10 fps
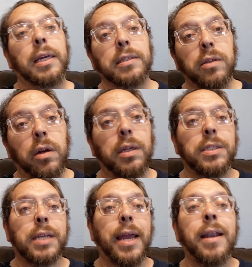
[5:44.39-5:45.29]
He's
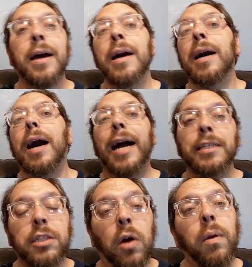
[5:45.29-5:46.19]
literally saying,
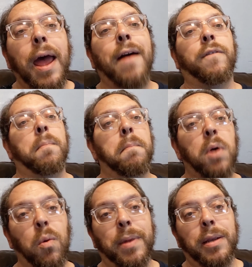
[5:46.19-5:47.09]
I don't have a
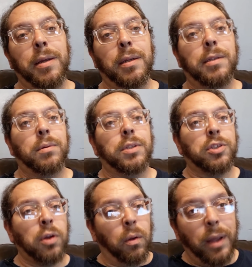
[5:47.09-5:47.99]
moment to
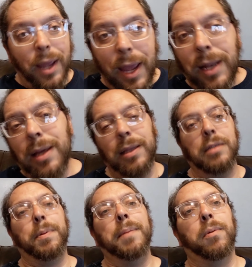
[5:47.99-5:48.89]
insult any of
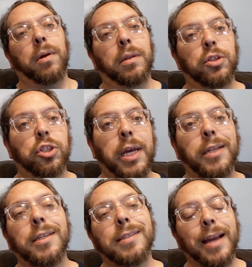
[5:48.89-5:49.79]
these people on this
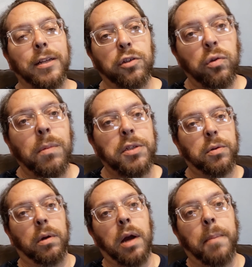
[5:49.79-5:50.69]
stage because I got too
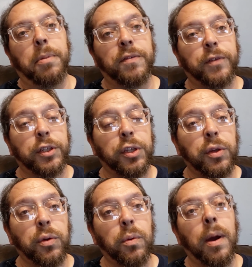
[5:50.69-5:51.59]
much to accomplish for
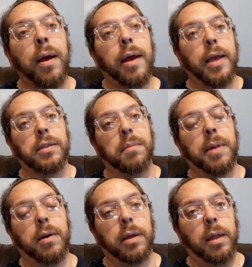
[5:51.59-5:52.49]
you as an
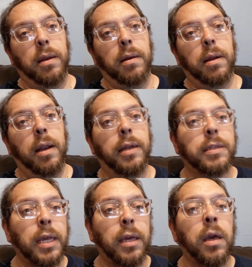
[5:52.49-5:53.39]
American. And I
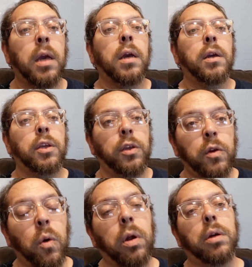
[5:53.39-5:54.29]
take
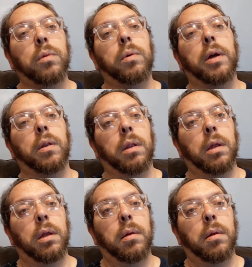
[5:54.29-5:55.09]
your goodwill.